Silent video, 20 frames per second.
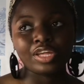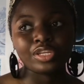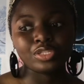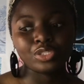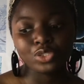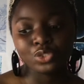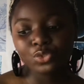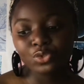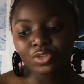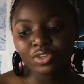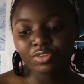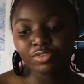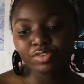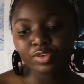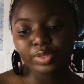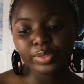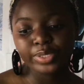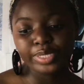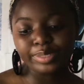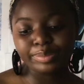do the
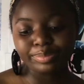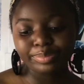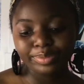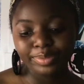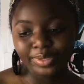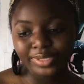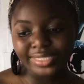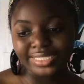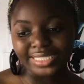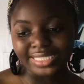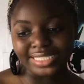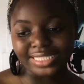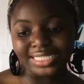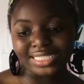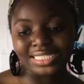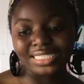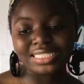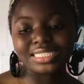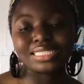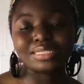following
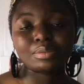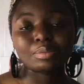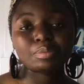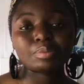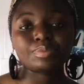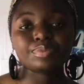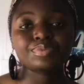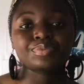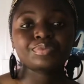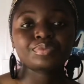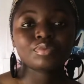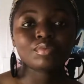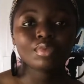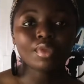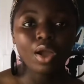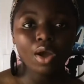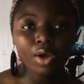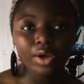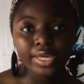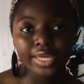processes.
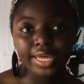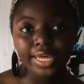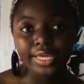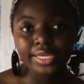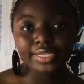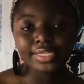Okay,